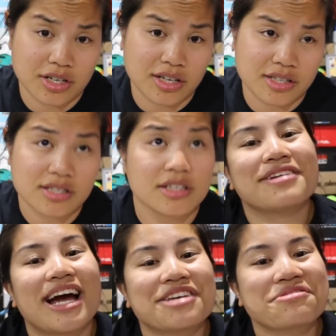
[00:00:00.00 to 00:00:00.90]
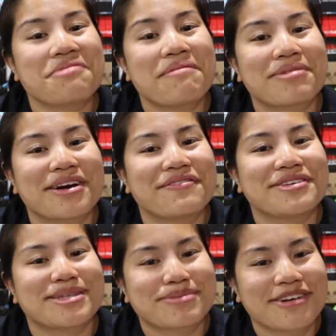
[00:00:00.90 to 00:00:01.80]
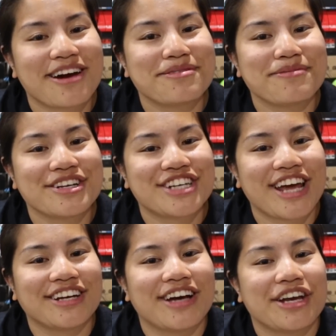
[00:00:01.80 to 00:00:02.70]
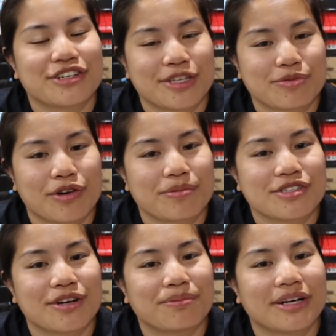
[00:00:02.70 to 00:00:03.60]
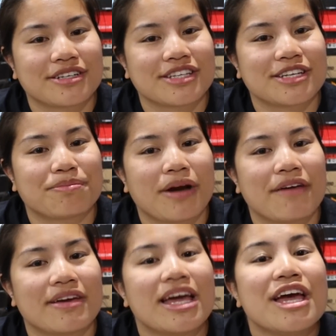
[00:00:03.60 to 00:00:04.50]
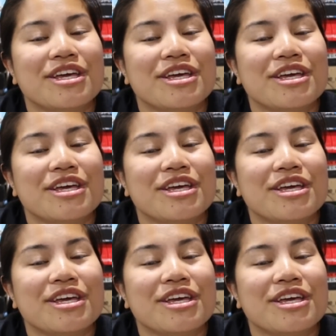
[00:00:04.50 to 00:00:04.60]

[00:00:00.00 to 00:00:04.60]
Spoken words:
Because, guys, remember, if you subscribe to my channel and your subscriptions aren't blocked or set to private,